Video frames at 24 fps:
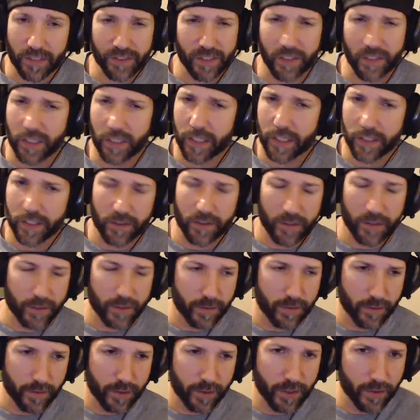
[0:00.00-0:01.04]
they're like,
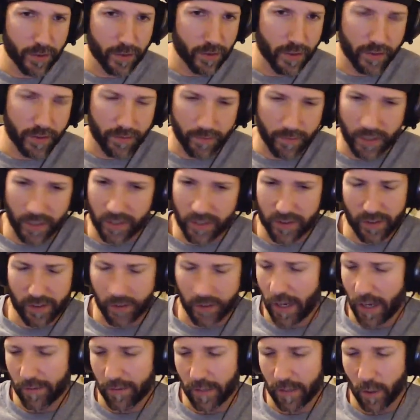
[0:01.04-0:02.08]
because
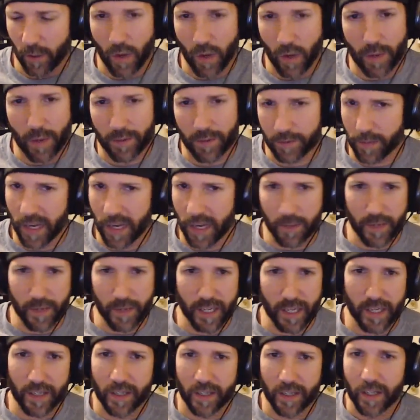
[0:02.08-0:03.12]
you have like Web of
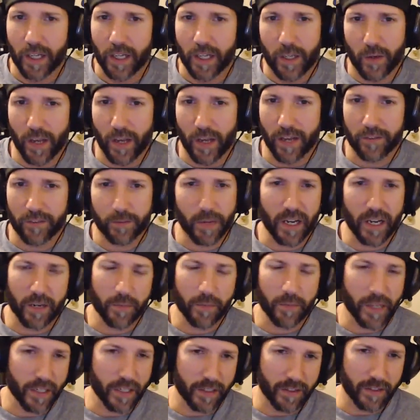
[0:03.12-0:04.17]
Spider-Man, you have
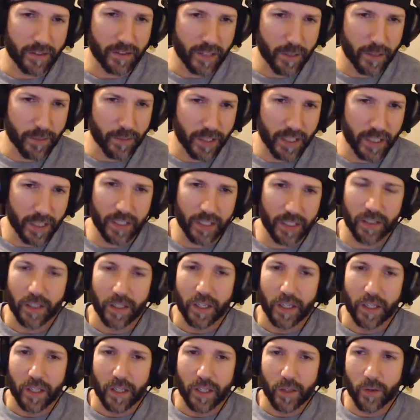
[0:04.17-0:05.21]
Spider-Man Unlimited,
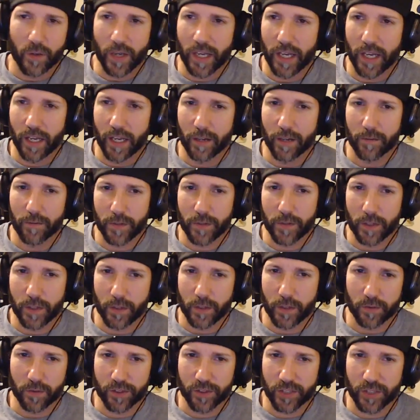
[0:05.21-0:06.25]
you have
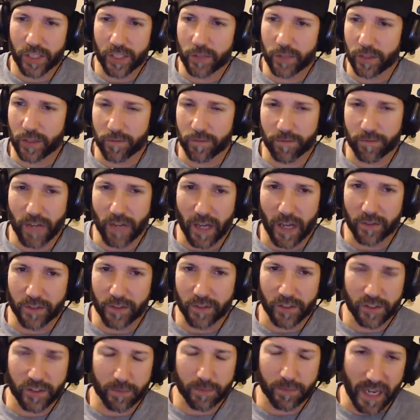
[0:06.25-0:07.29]
Secret Files
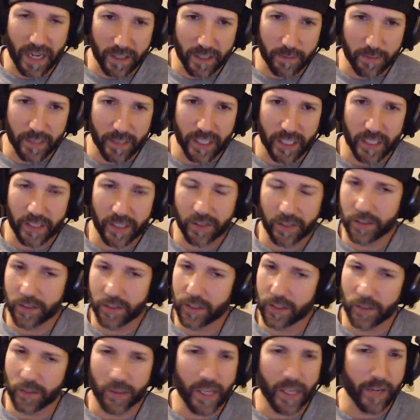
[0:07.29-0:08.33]
of Spider-Man,
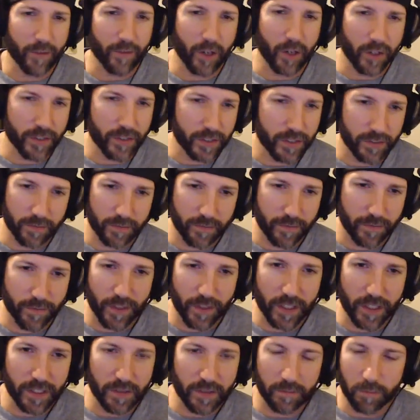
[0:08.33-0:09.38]
you have all these
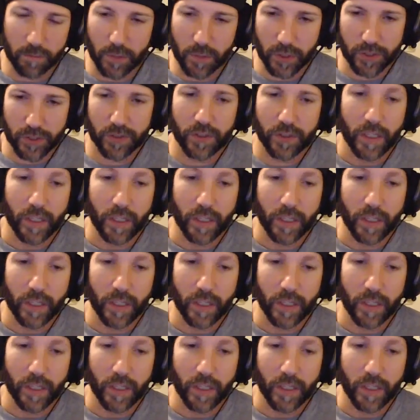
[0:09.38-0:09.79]
fucking books.